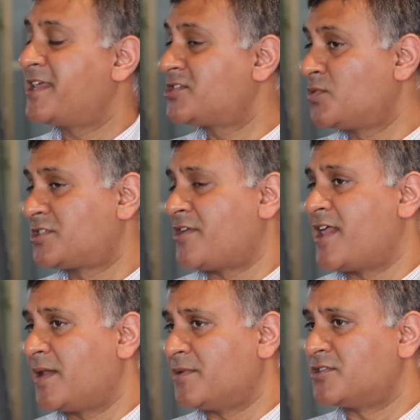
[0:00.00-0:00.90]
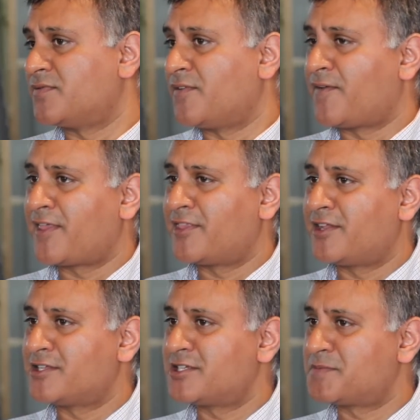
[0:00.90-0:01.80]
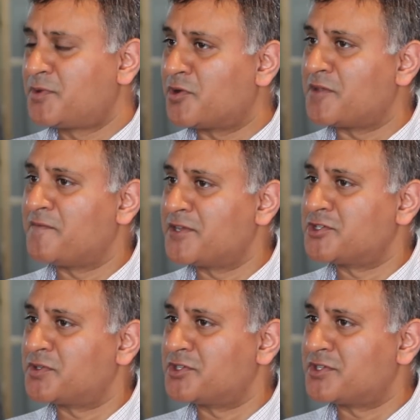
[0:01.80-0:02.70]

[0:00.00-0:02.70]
there's also an element of the fact that it's purely visual. You